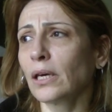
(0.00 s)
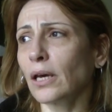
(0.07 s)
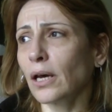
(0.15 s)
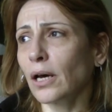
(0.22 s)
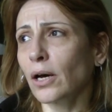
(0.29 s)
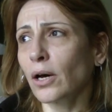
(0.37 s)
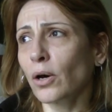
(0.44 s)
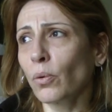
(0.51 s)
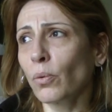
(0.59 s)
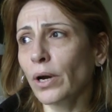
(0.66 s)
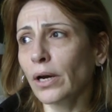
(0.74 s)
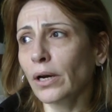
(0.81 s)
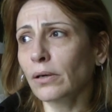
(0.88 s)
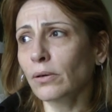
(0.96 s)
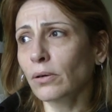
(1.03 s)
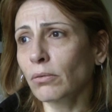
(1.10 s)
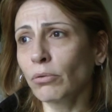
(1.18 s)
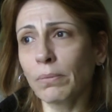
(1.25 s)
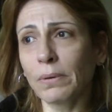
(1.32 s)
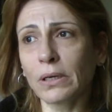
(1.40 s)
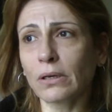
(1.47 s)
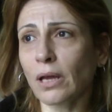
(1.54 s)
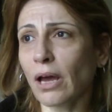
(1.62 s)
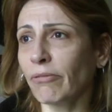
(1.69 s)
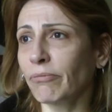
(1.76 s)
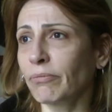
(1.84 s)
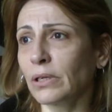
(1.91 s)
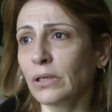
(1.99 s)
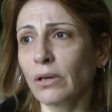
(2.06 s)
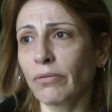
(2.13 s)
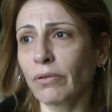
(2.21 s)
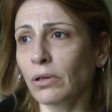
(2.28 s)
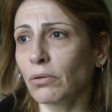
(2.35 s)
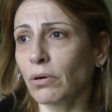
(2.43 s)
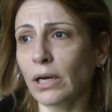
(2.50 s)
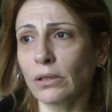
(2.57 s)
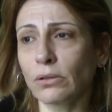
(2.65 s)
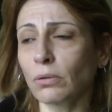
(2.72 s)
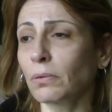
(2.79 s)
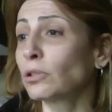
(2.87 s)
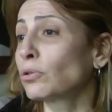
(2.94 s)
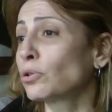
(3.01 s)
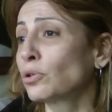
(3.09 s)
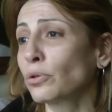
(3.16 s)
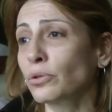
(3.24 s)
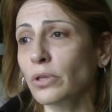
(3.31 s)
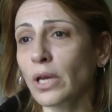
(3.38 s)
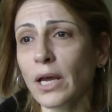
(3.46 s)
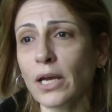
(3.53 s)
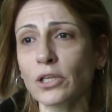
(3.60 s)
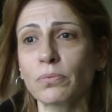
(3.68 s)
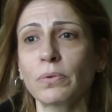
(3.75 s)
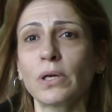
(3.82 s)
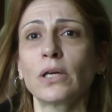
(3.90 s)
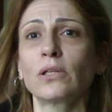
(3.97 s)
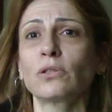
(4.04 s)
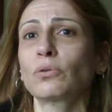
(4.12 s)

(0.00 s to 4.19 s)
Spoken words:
where women have been given the right to choose their husband,